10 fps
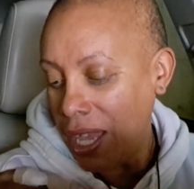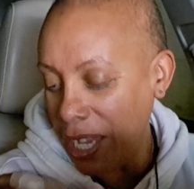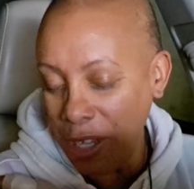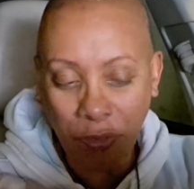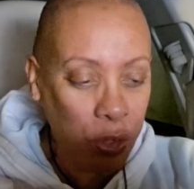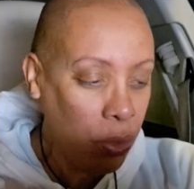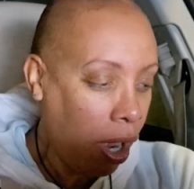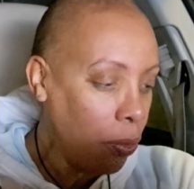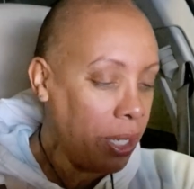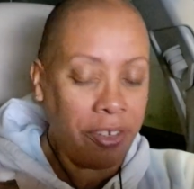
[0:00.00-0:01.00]
If you
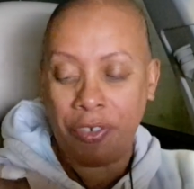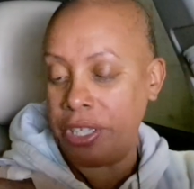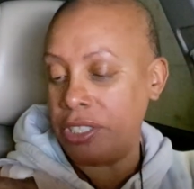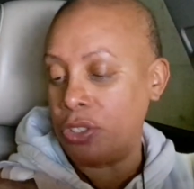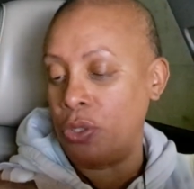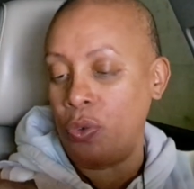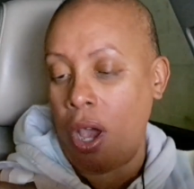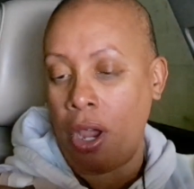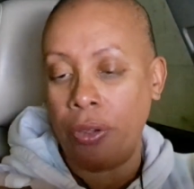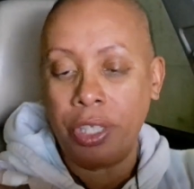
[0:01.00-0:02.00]
are ready for this new
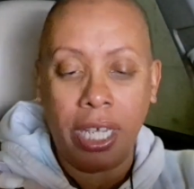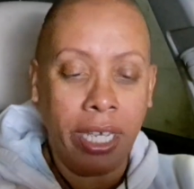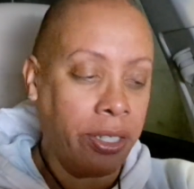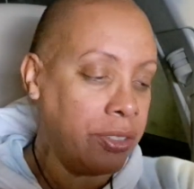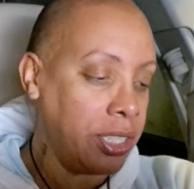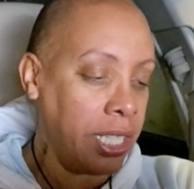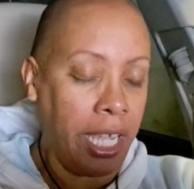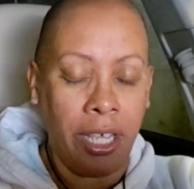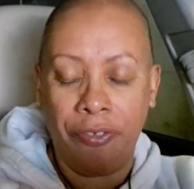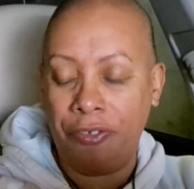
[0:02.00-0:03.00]
earth energy
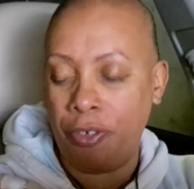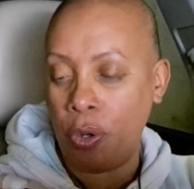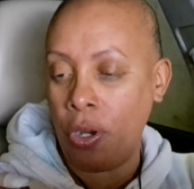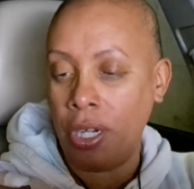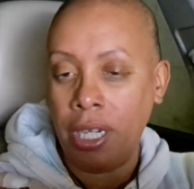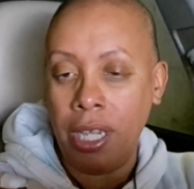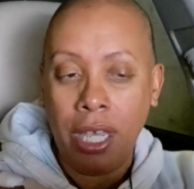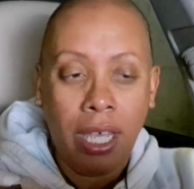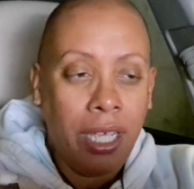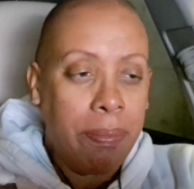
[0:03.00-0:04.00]
and for
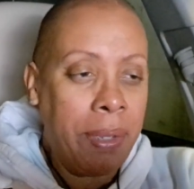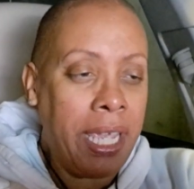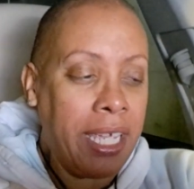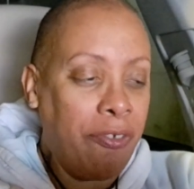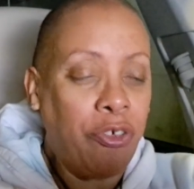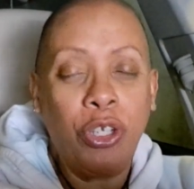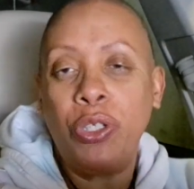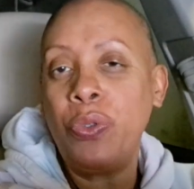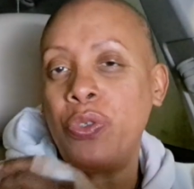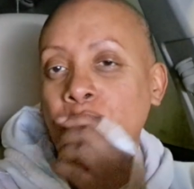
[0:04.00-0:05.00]

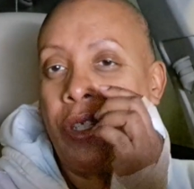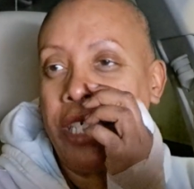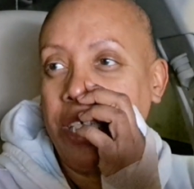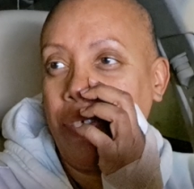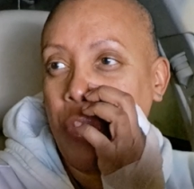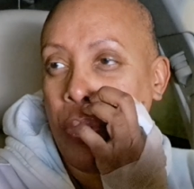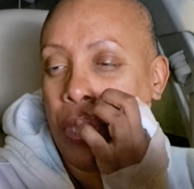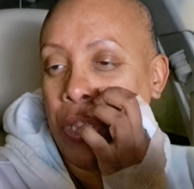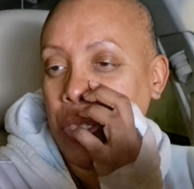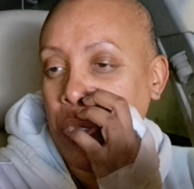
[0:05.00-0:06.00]
you to live
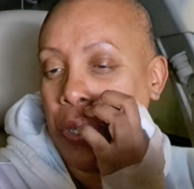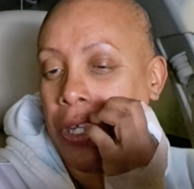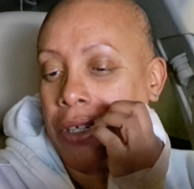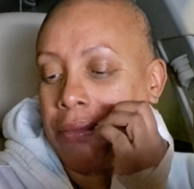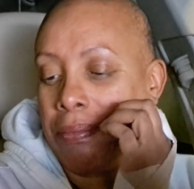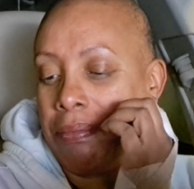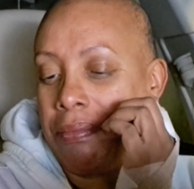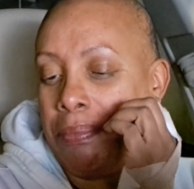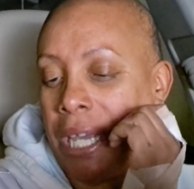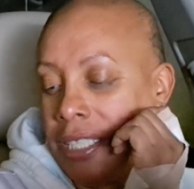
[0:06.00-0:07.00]
your
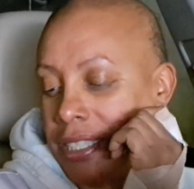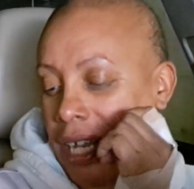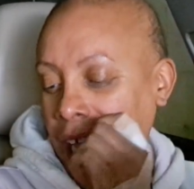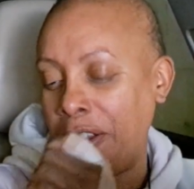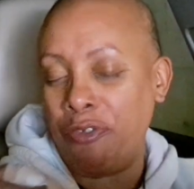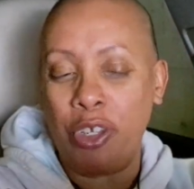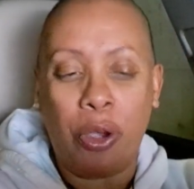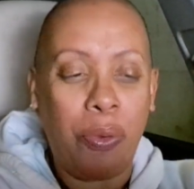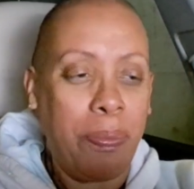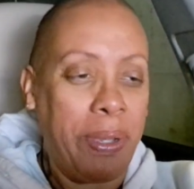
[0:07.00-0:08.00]
best life,
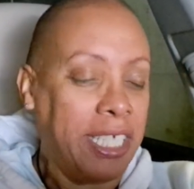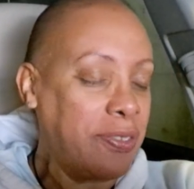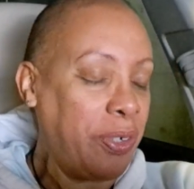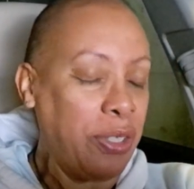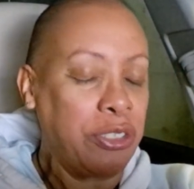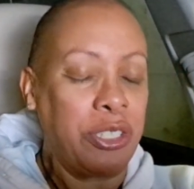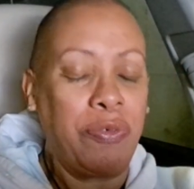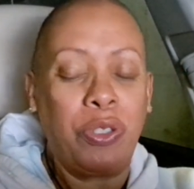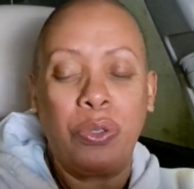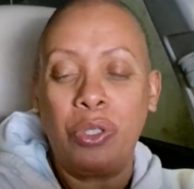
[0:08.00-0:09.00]
your best version
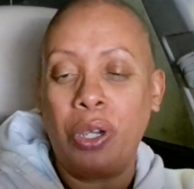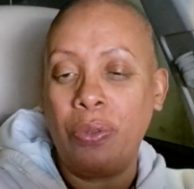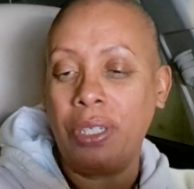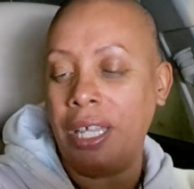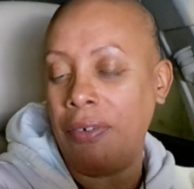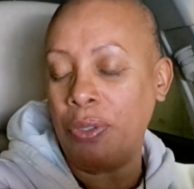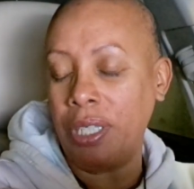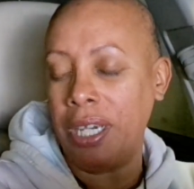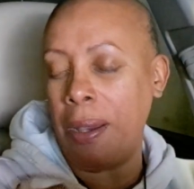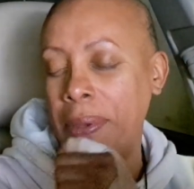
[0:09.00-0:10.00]
of you, your
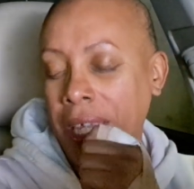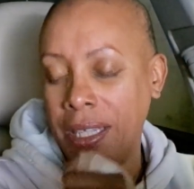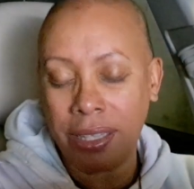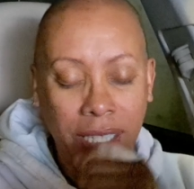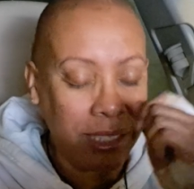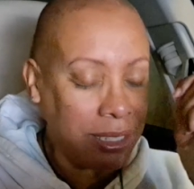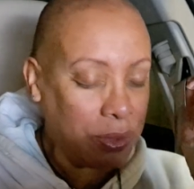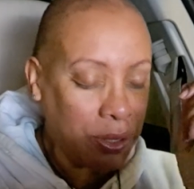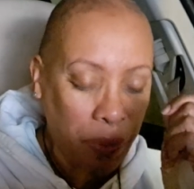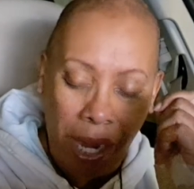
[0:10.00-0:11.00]
level up, hit that
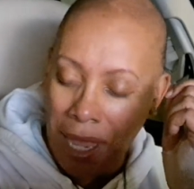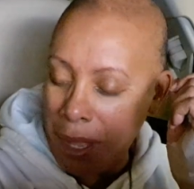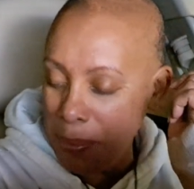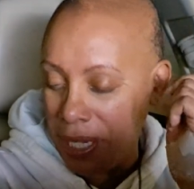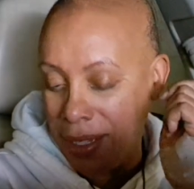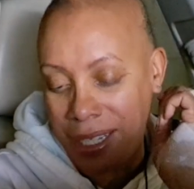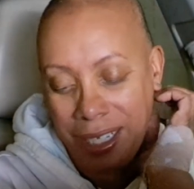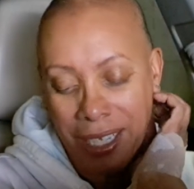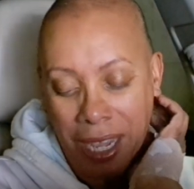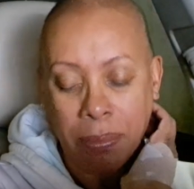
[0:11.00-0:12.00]
subscribe and
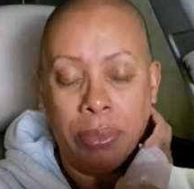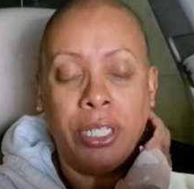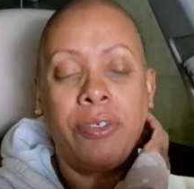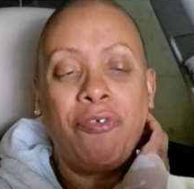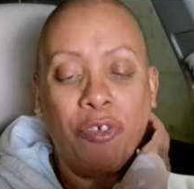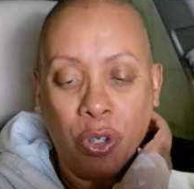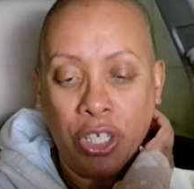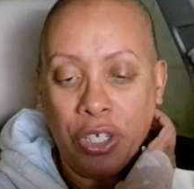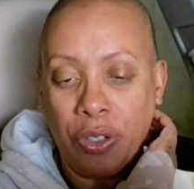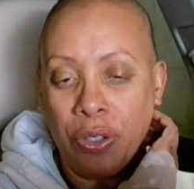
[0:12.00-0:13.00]
that like button for
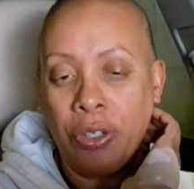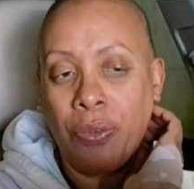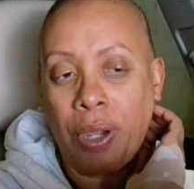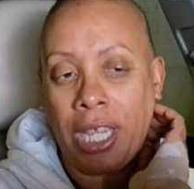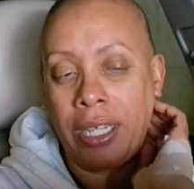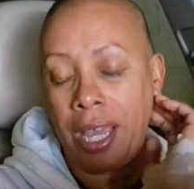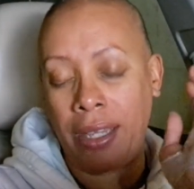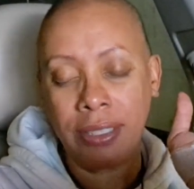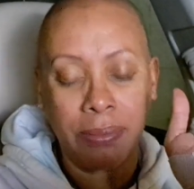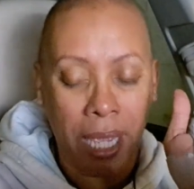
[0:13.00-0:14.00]
your girl right
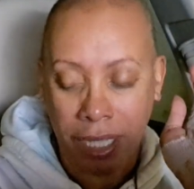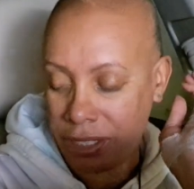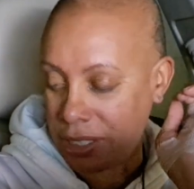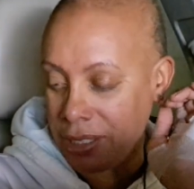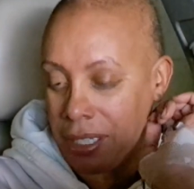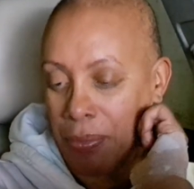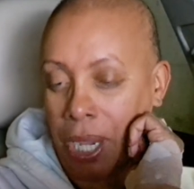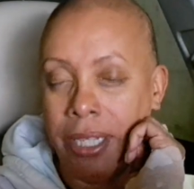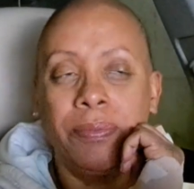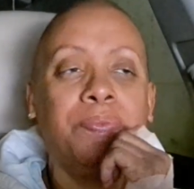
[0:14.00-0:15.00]
now. Smash it. All
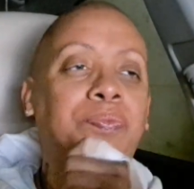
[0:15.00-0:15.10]
right.